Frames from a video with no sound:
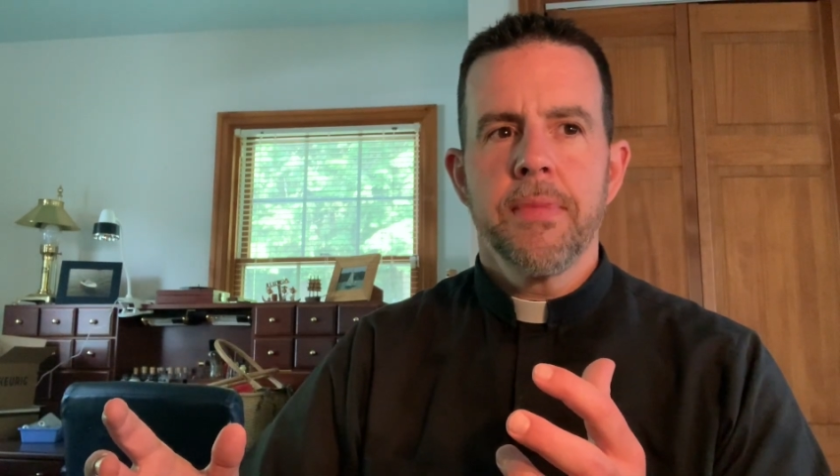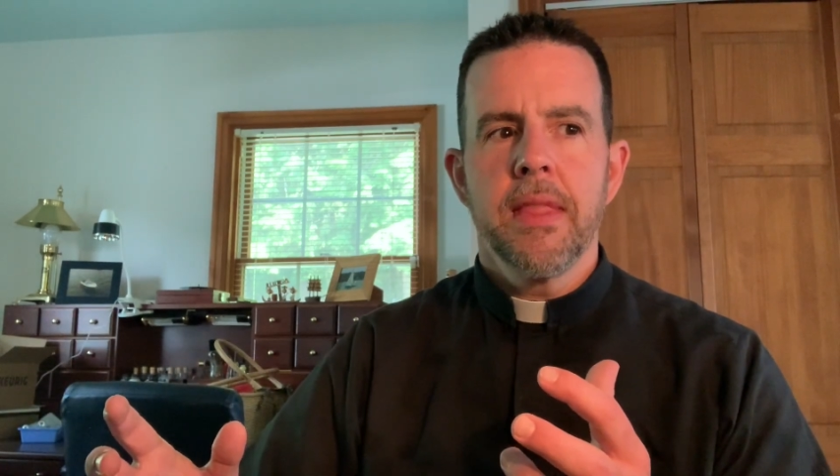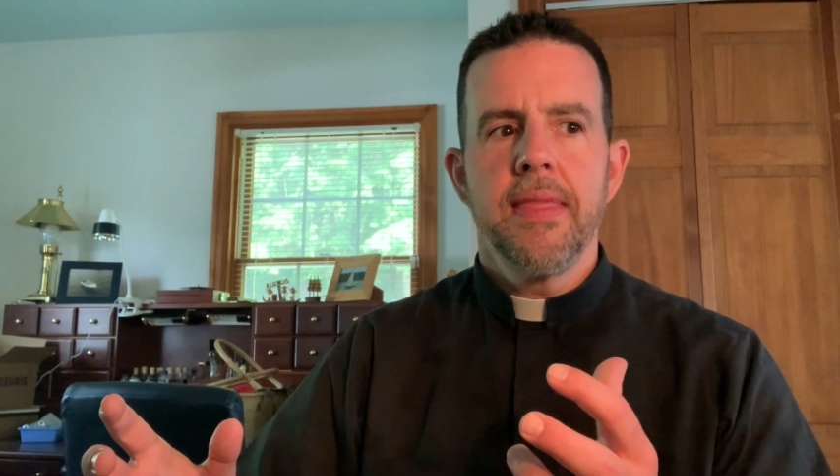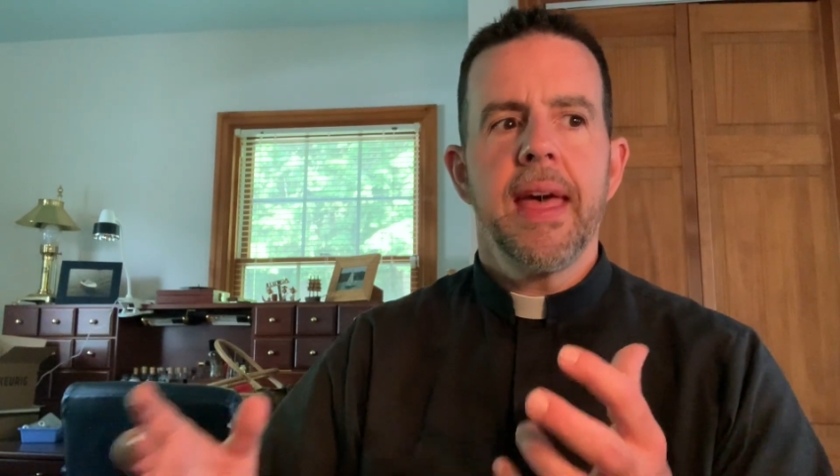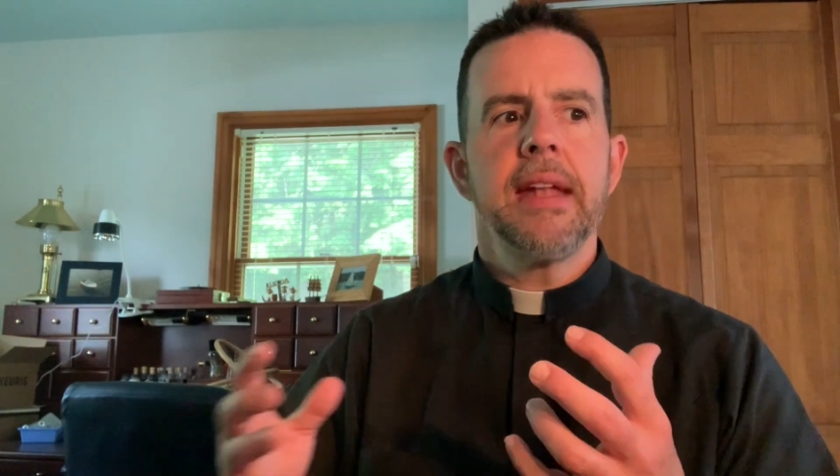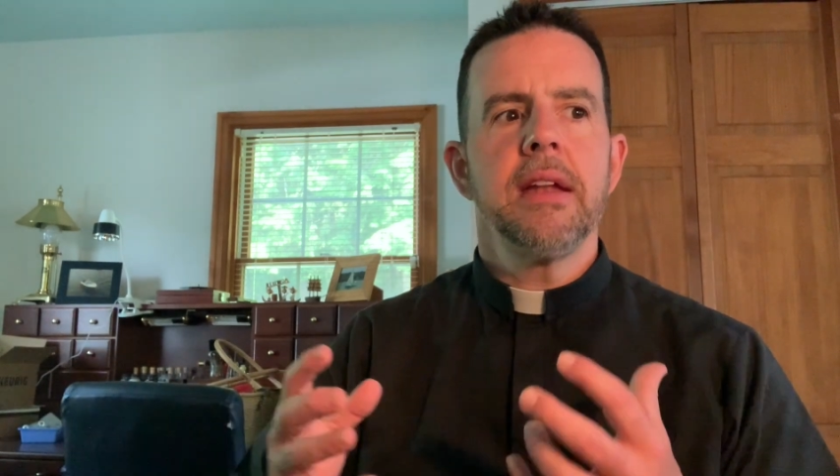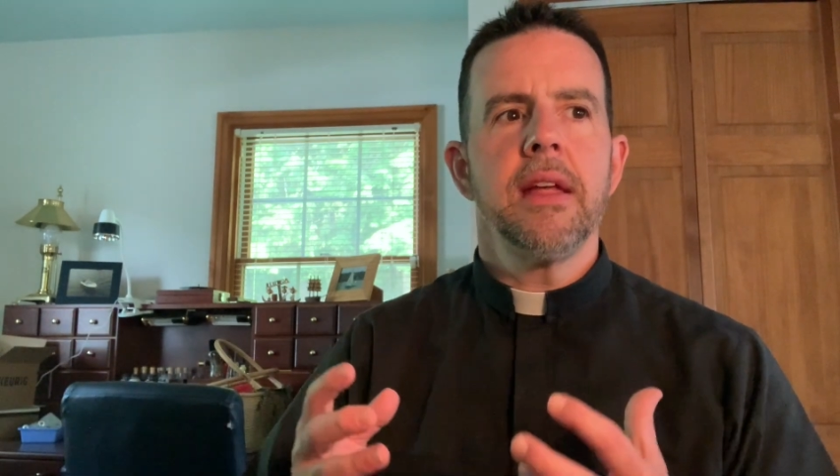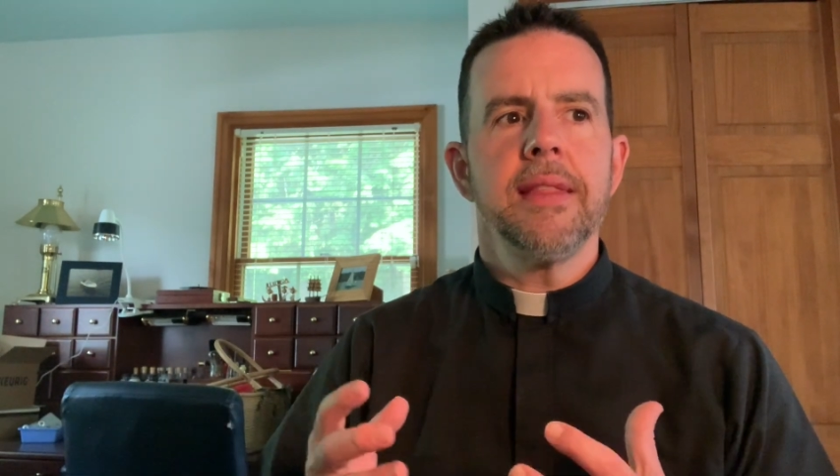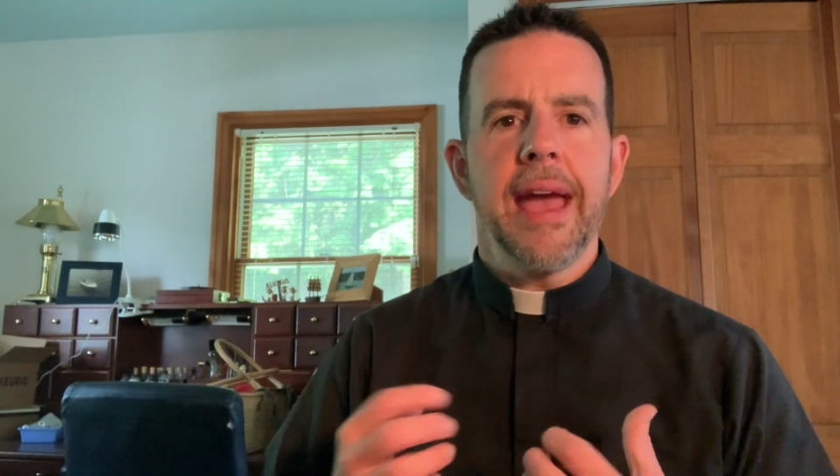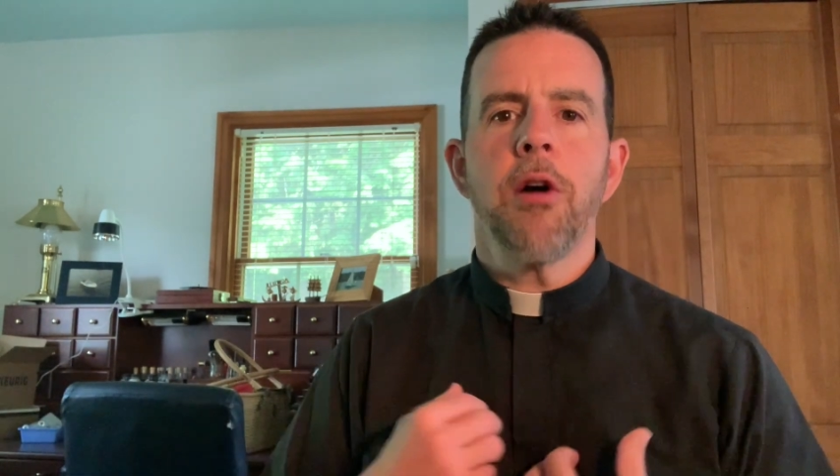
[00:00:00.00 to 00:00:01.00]
than
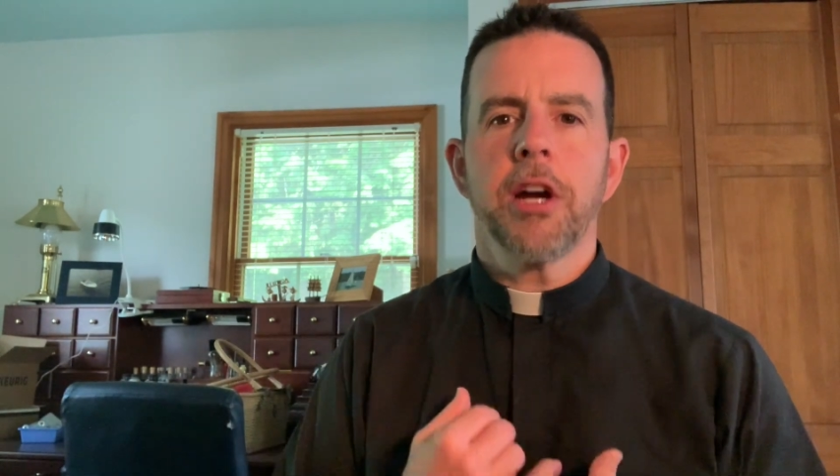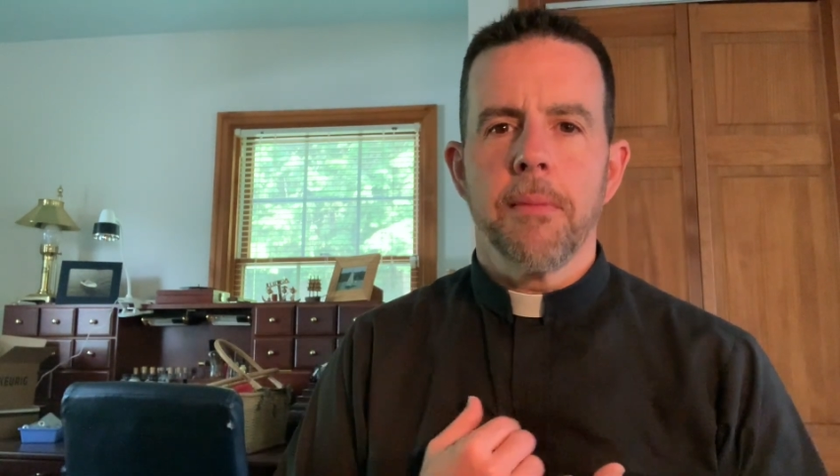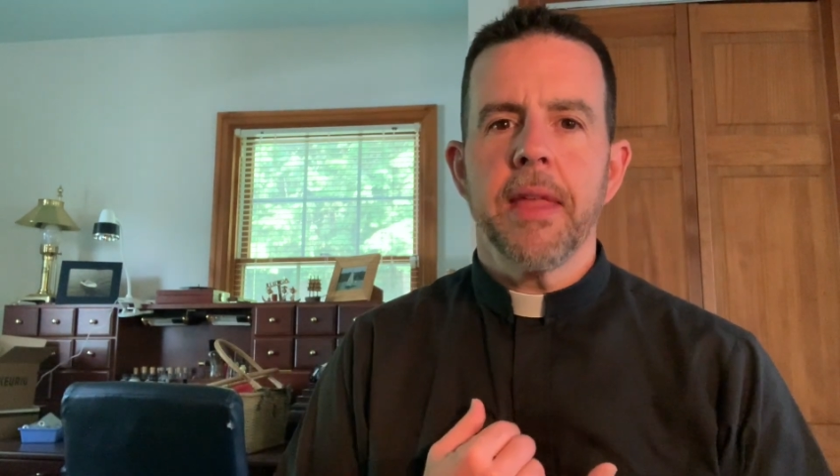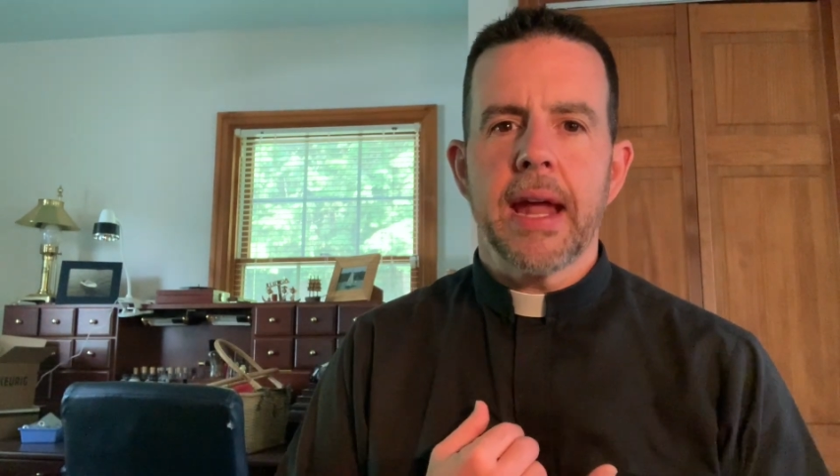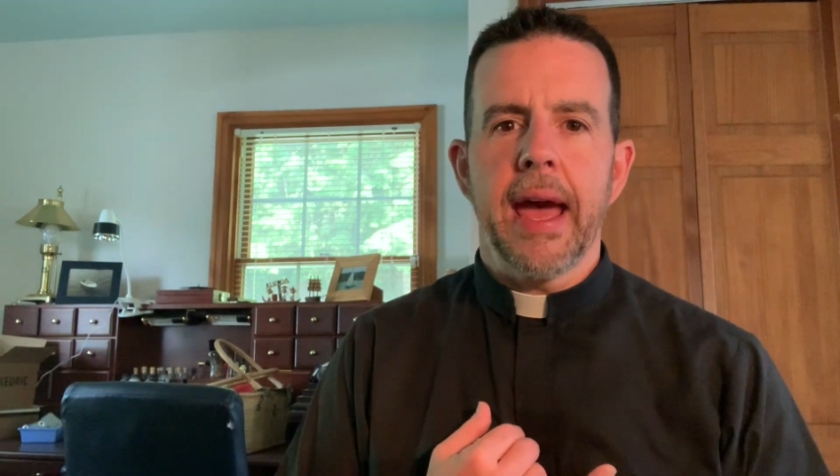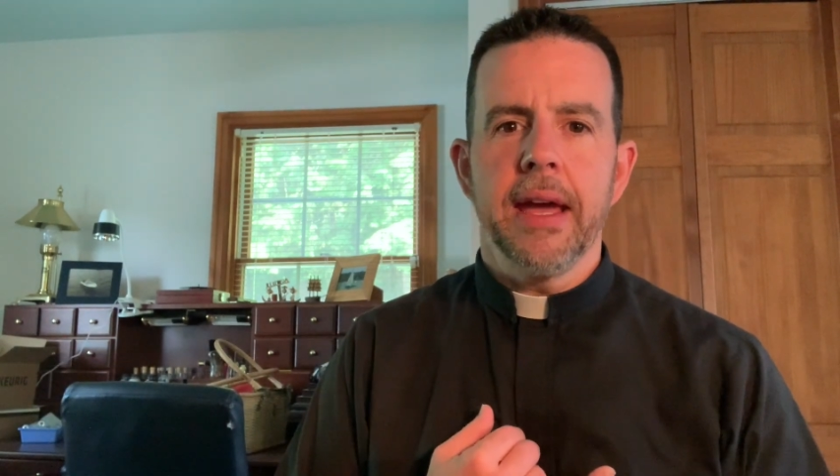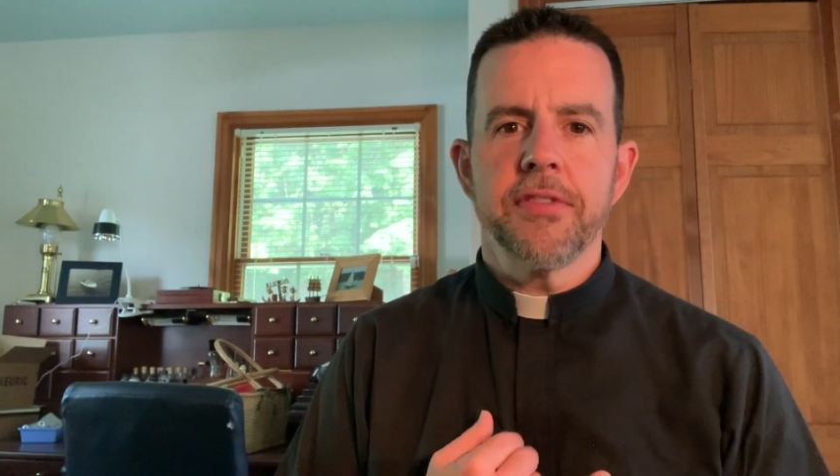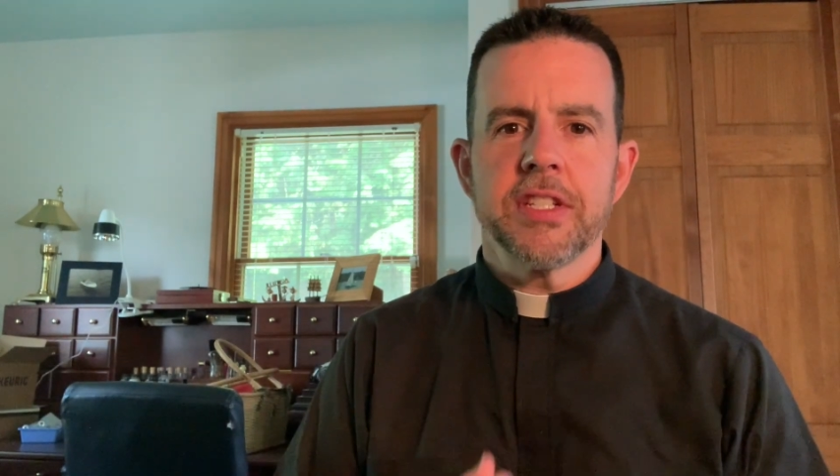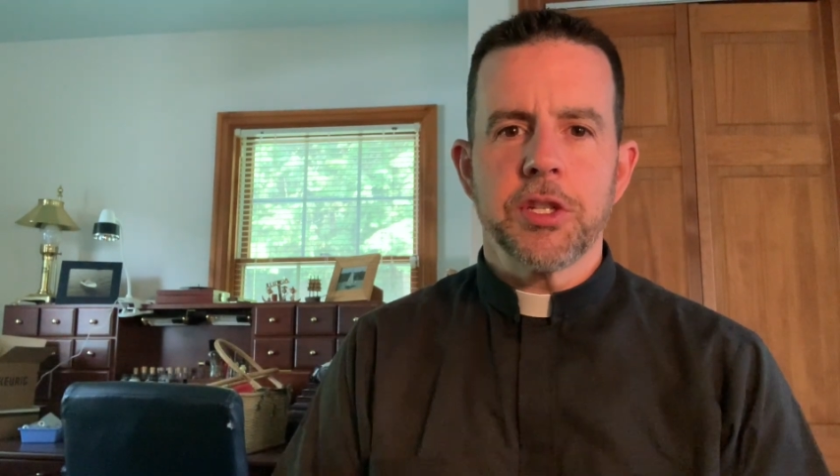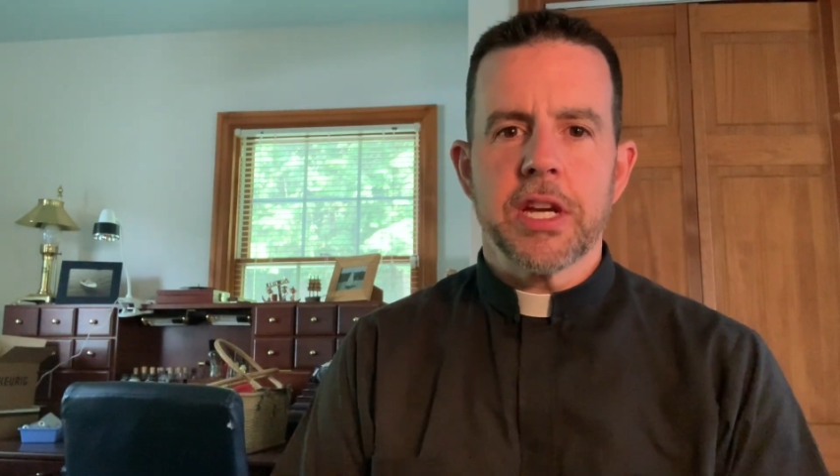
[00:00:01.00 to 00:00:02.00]
the outcome that I
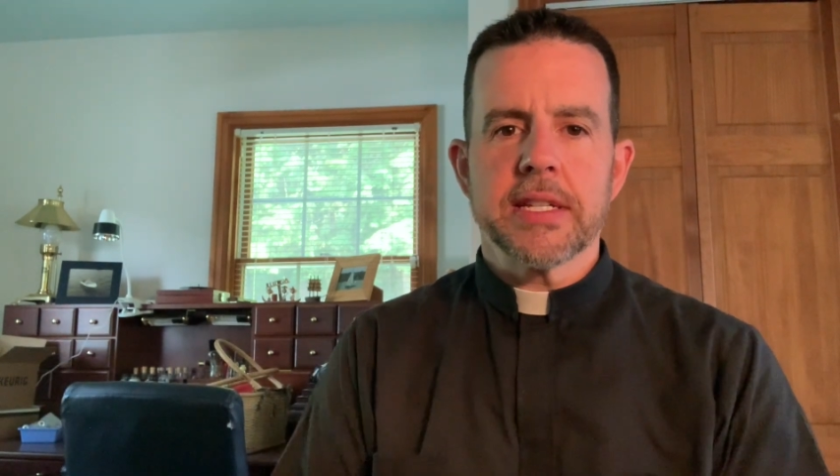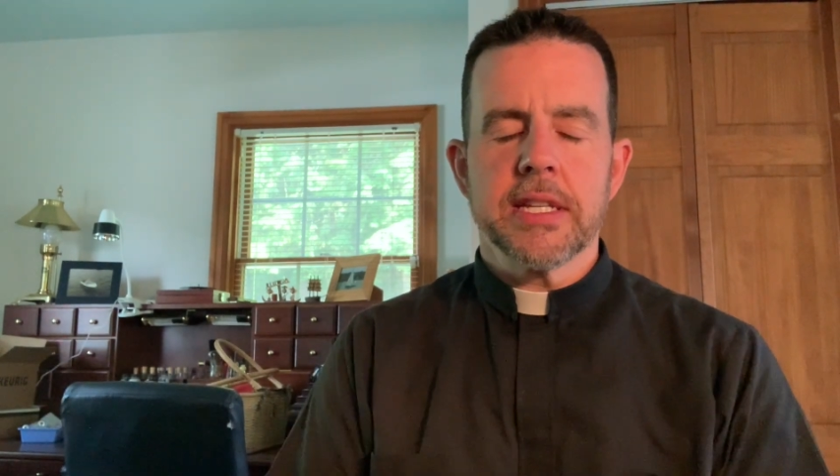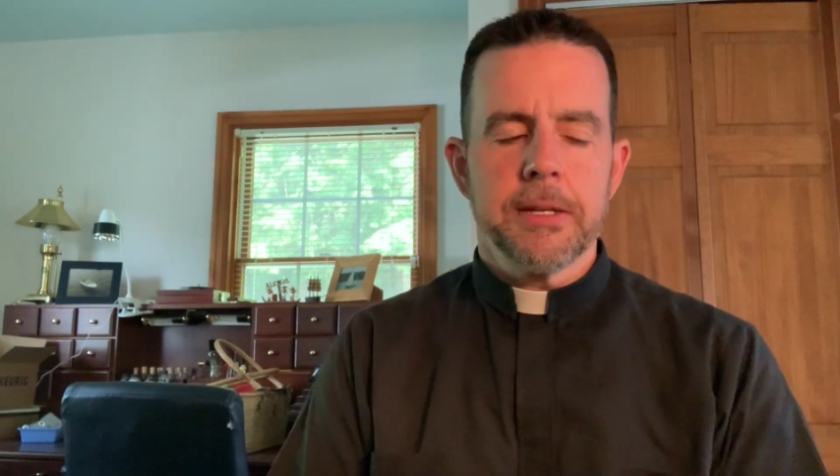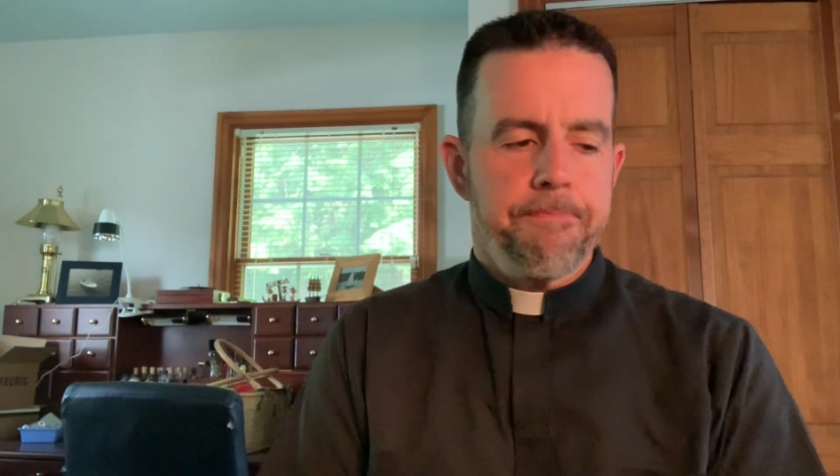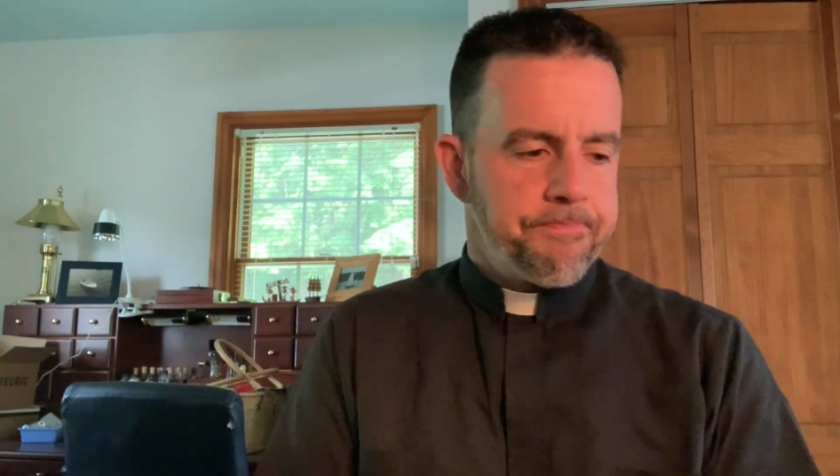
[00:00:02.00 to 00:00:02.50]
have suggested?